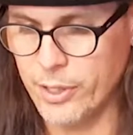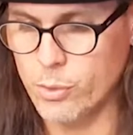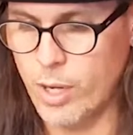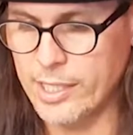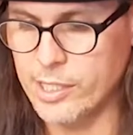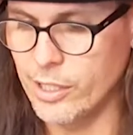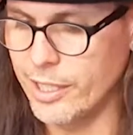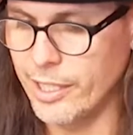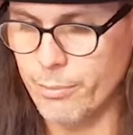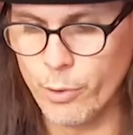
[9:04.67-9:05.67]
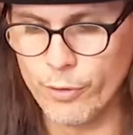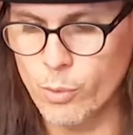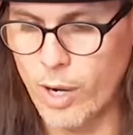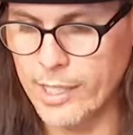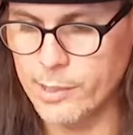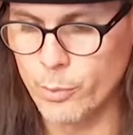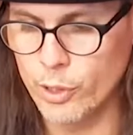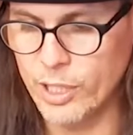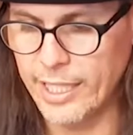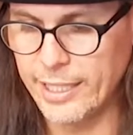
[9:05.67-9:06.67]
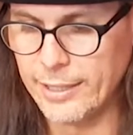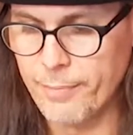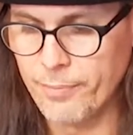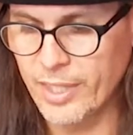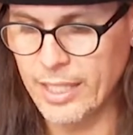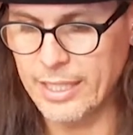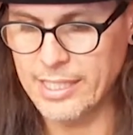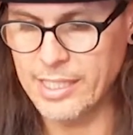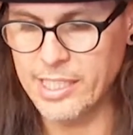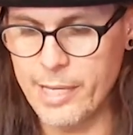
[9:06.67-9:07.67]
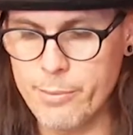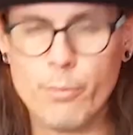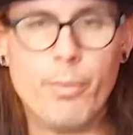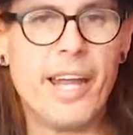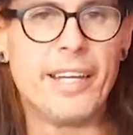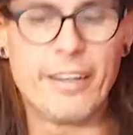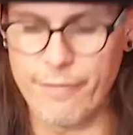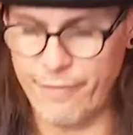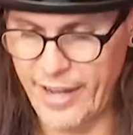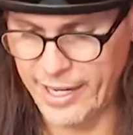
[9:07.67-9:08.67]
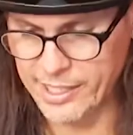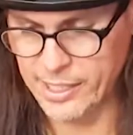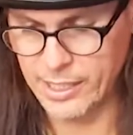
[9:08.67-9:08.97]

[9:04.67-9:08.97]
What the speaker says: quite sturdy. It moves quite smoothly. Doesn't seem to bend and flex,